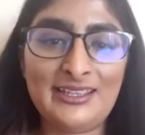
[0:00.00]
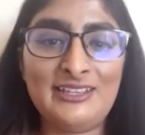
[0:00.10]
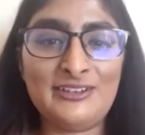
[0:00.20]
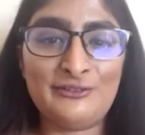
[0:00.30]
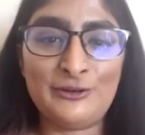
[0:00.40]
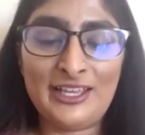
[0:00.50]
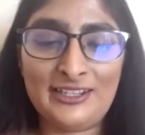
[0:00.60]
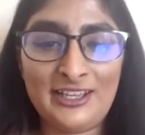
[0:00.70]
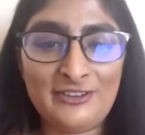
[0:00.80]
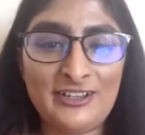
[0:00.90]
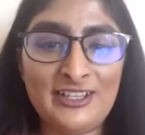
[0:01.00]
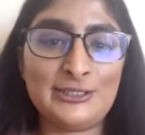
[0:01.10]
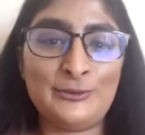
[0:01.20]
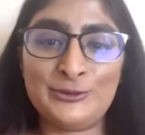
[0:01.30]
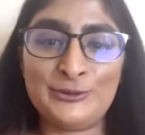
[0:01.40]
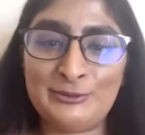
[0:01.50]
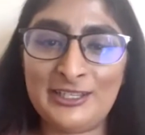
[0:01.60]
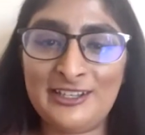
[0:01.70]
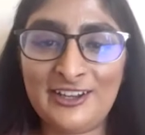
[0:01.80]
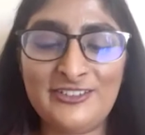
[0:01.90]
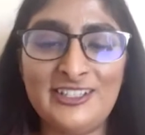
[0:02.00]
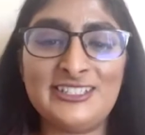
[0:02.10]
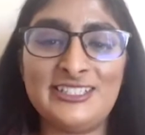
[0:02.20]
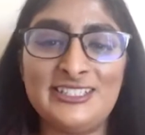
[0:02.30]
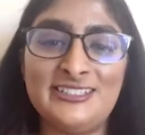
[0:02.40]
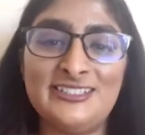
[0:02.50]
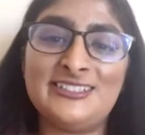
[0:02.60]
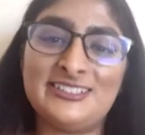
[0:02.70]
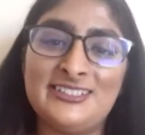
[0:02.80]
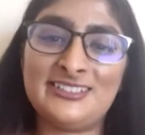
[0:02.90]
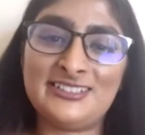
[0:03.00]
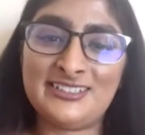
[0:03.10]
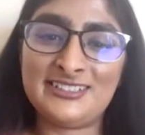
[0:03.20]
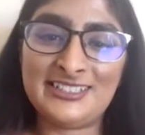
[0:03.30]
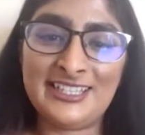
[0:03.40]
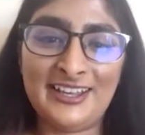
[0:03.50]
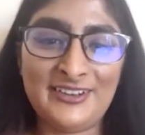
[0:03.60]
Even if you're like nervous, they'll also be nervous. And yeah.